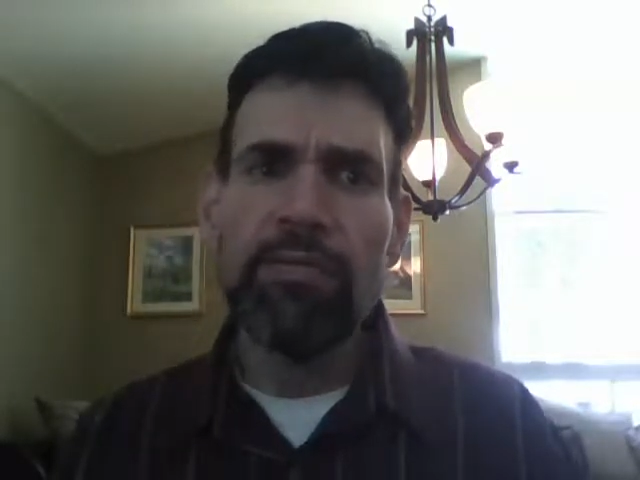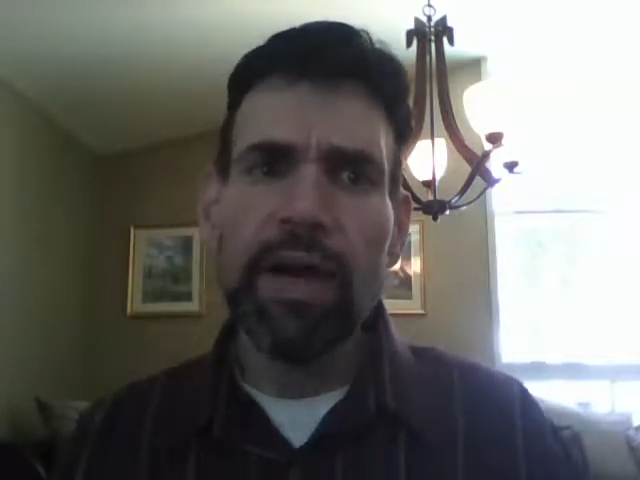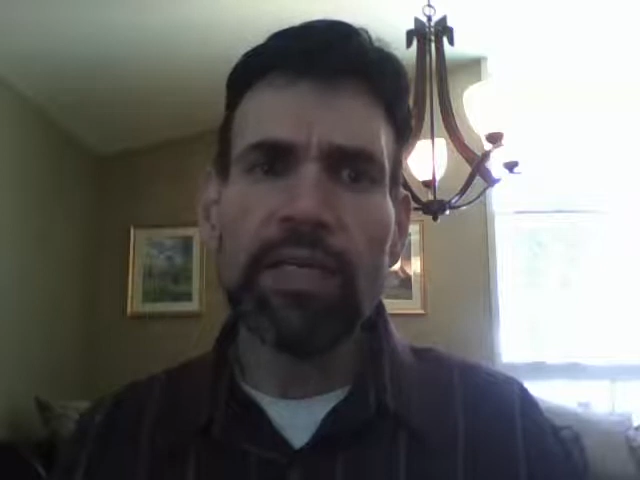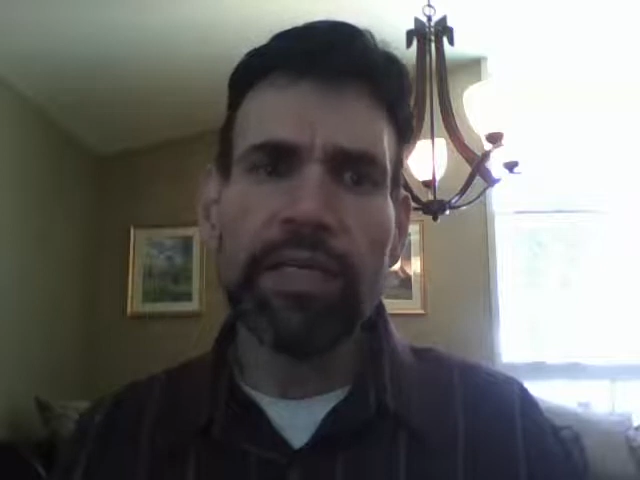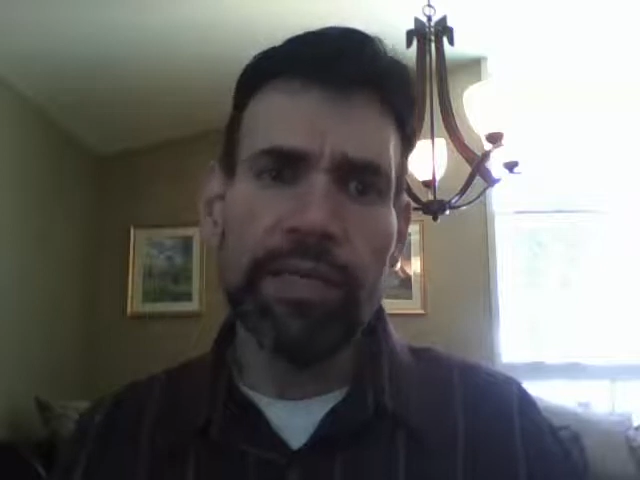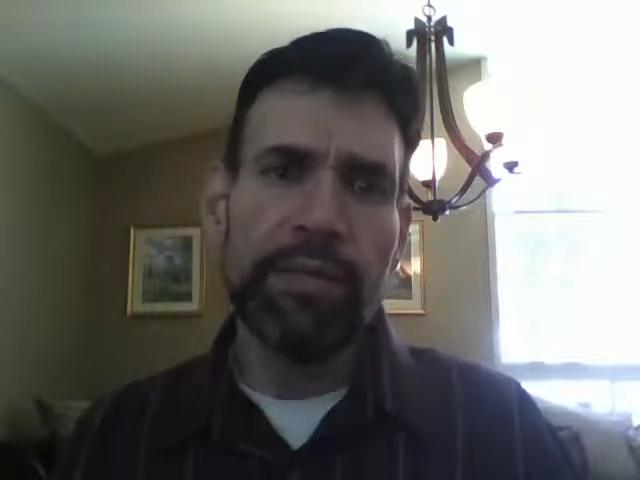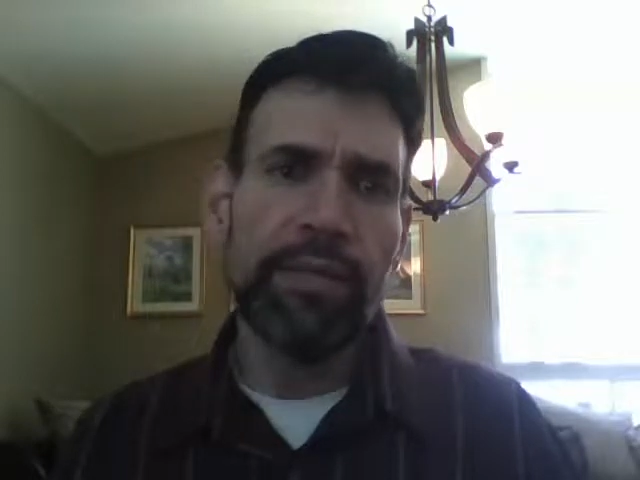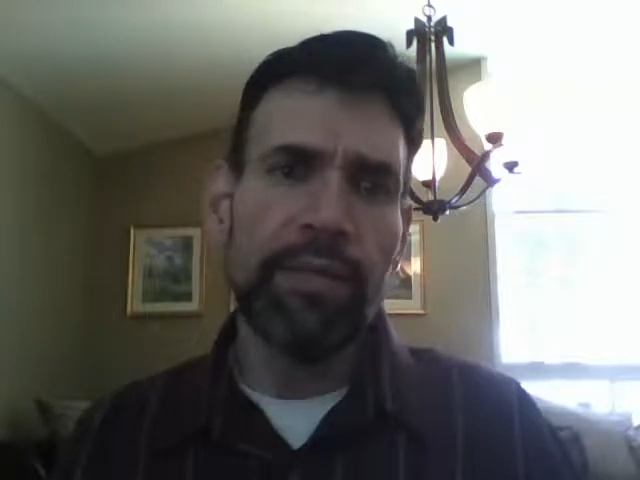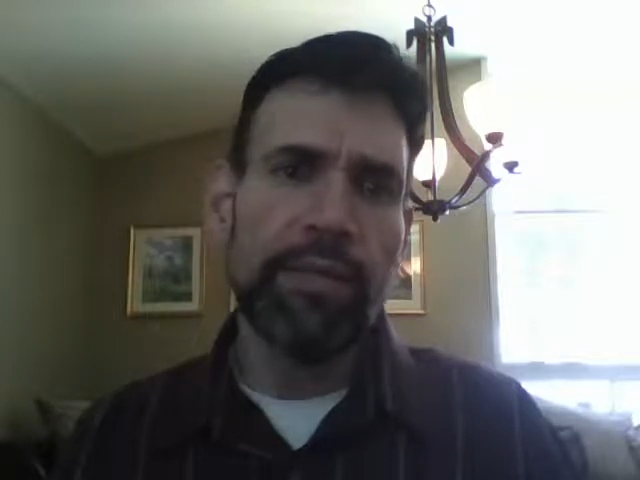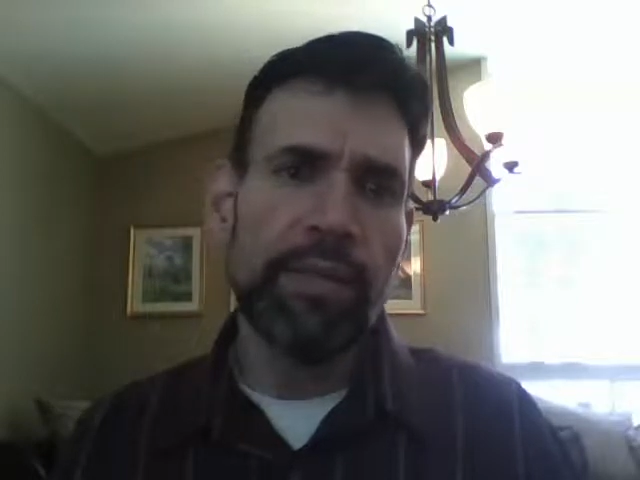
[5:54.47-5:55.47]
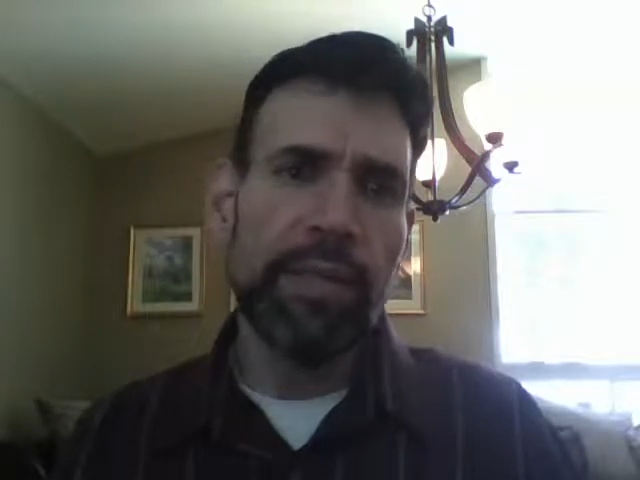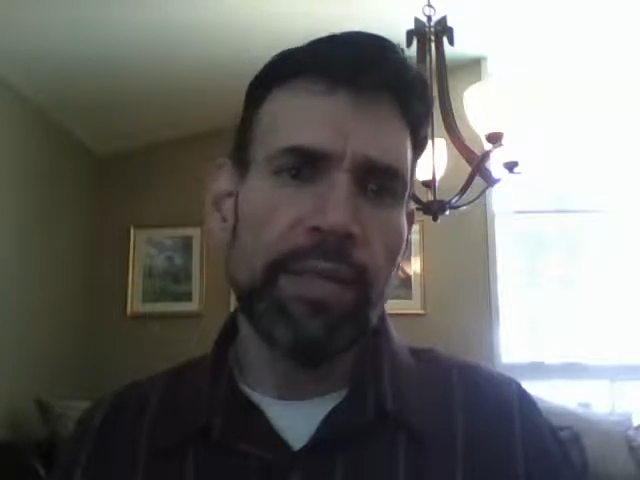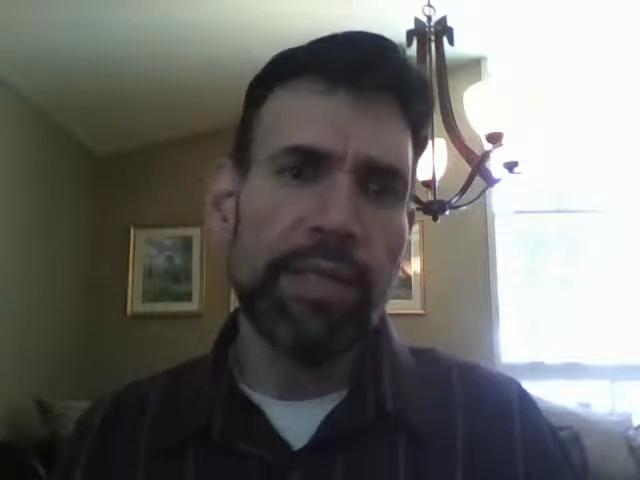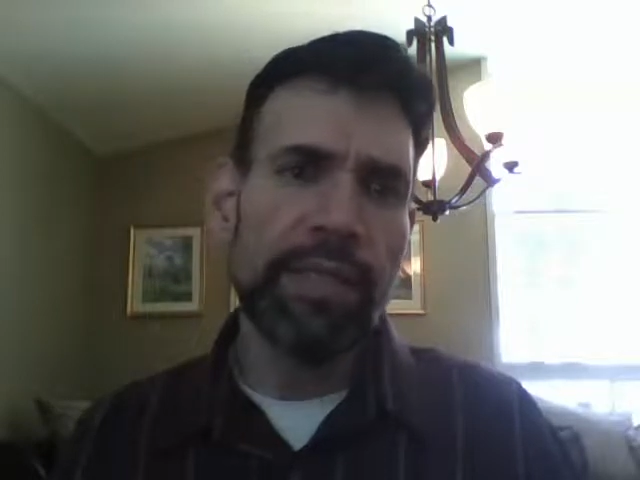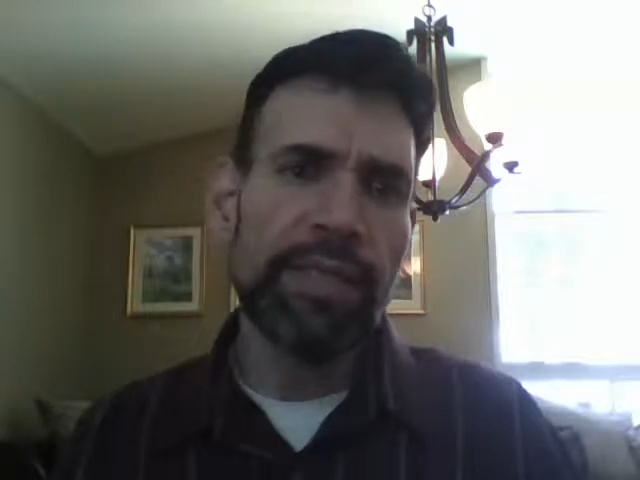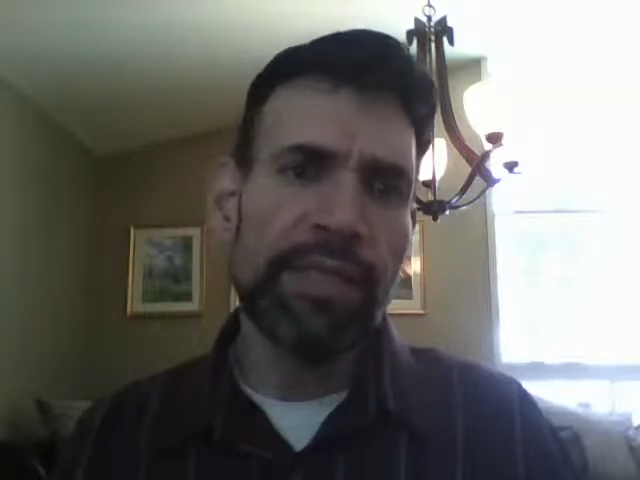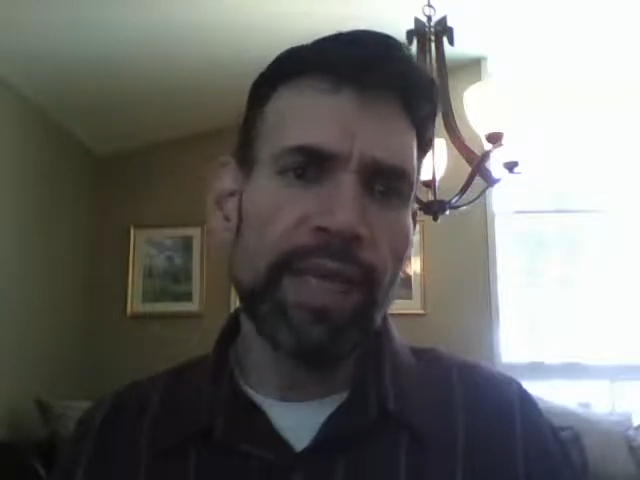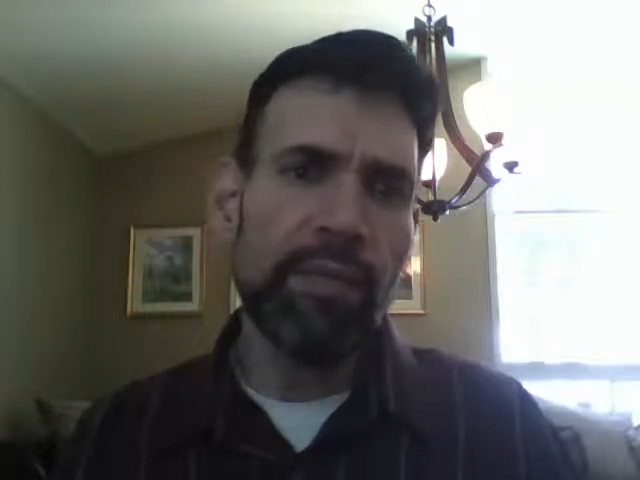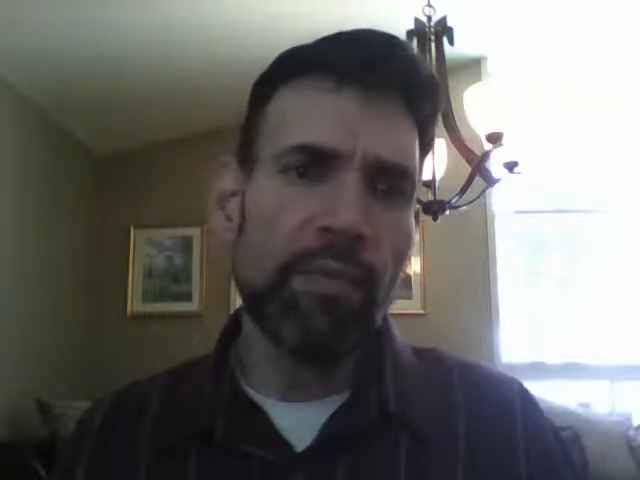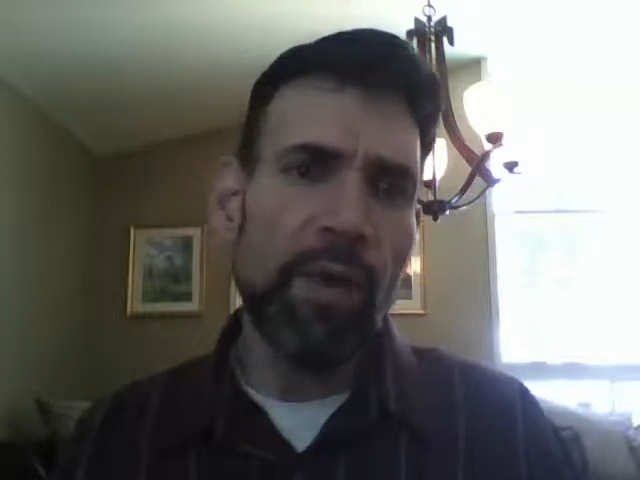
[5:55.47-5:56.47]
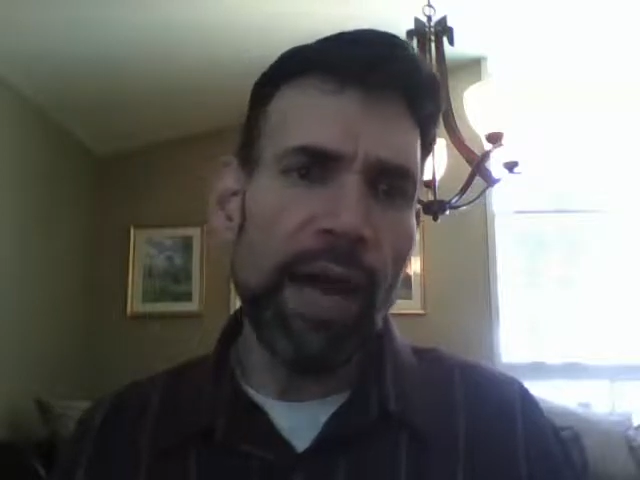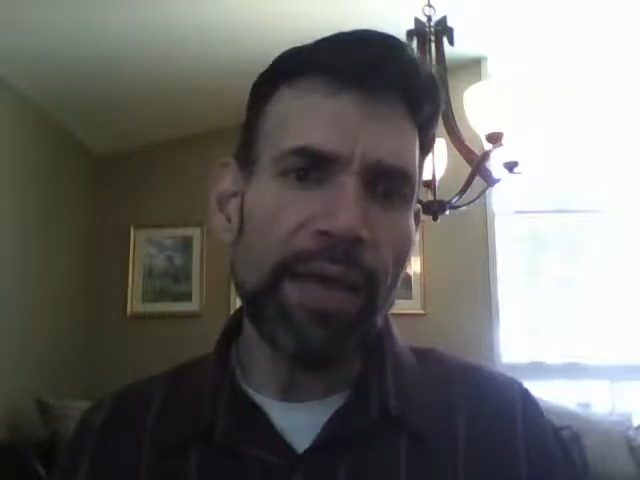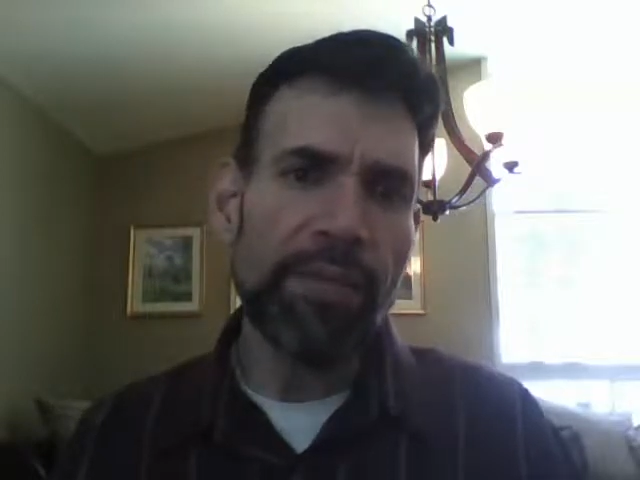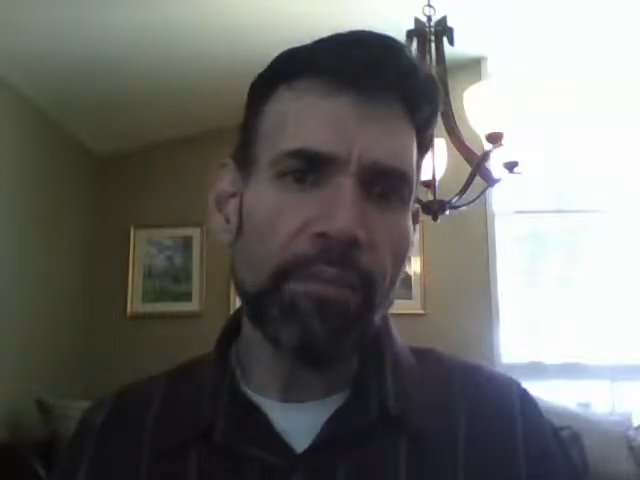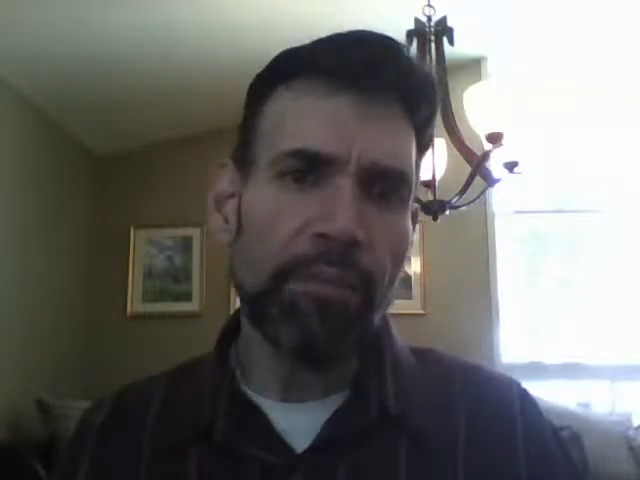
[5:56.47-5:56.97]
functioned in the same way.